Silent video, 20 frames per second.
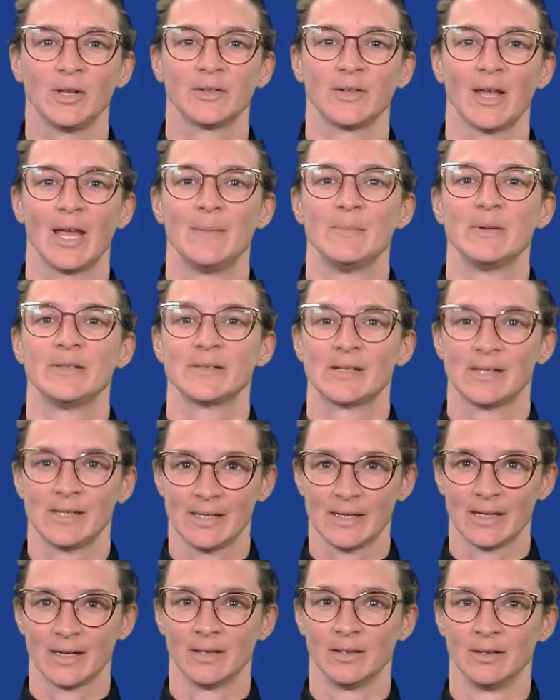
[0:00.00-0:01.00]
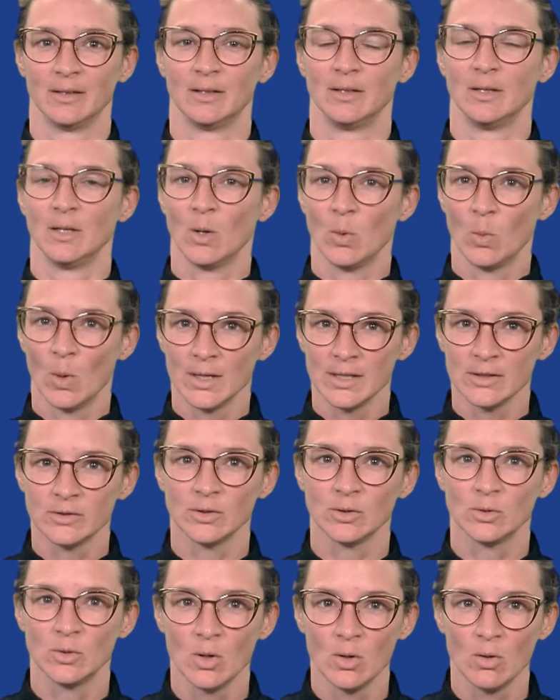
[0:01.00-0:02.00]
aim is clear. What is
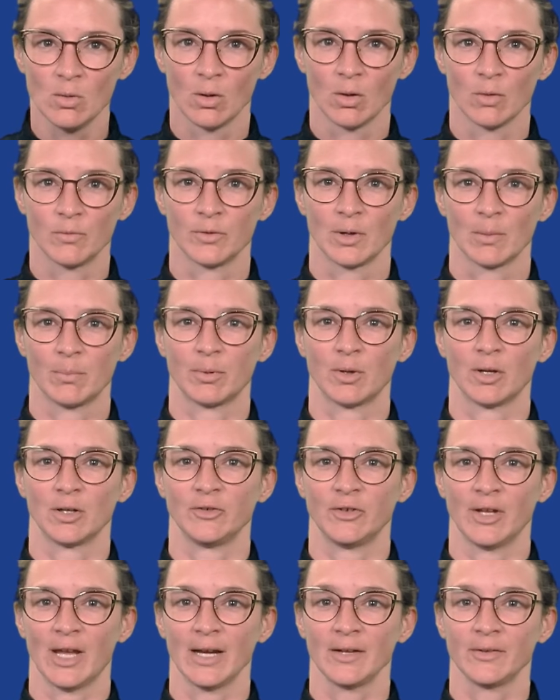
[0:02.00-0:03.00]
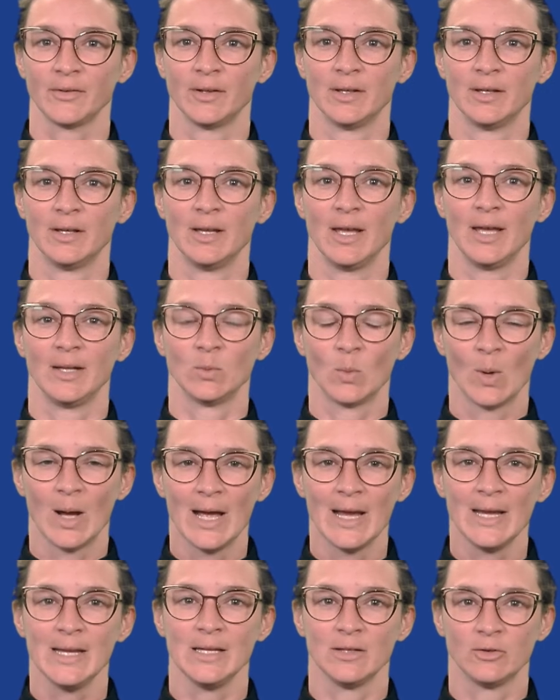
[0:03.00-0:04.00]
the goal of your project and
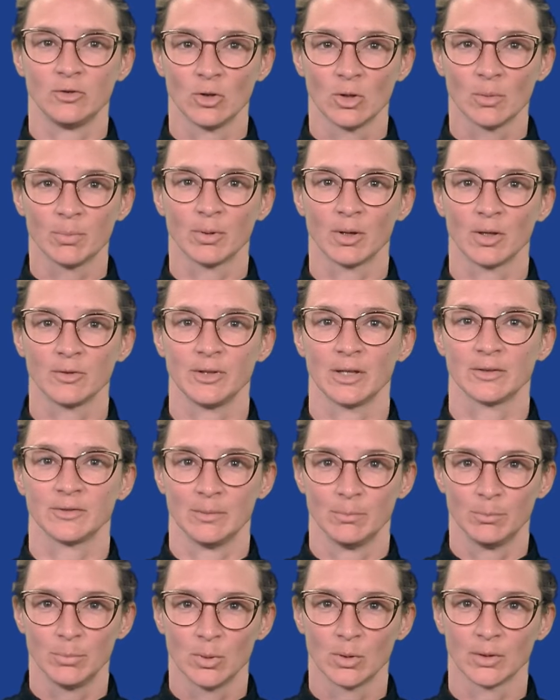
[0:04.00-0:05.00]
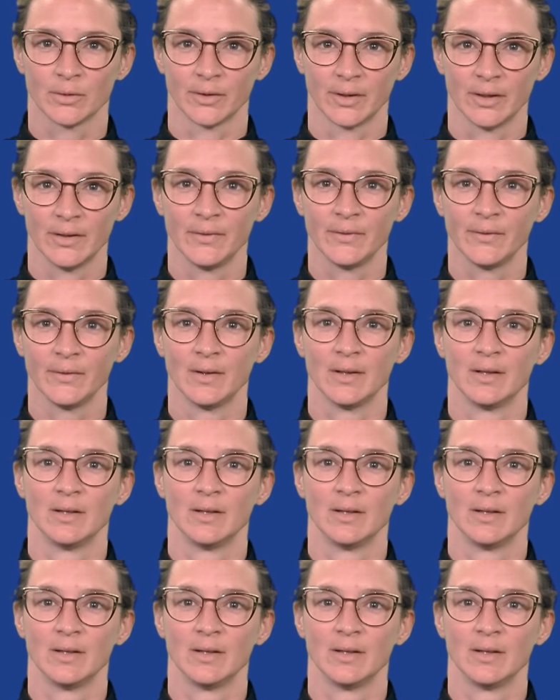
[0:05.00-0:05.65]
why is your project important?